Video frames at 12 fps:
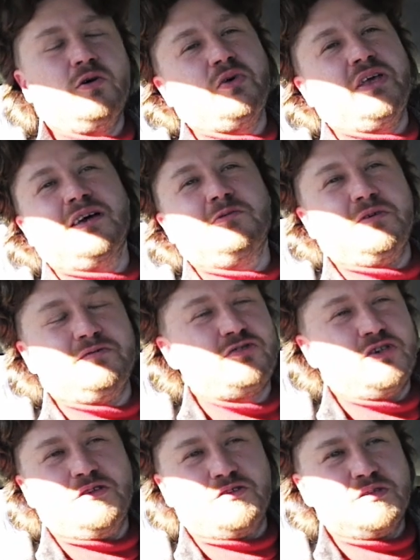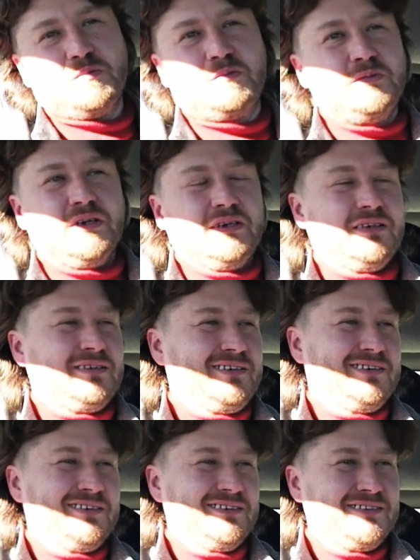oh yeah, we've changed
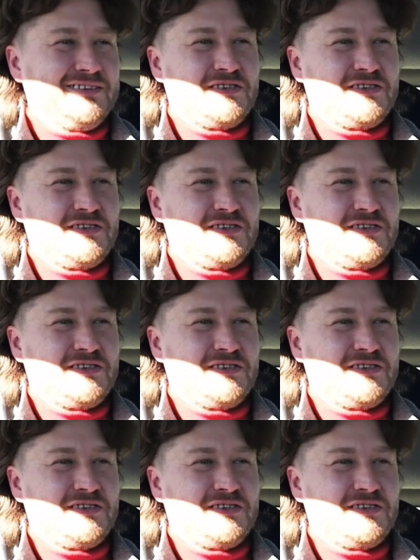the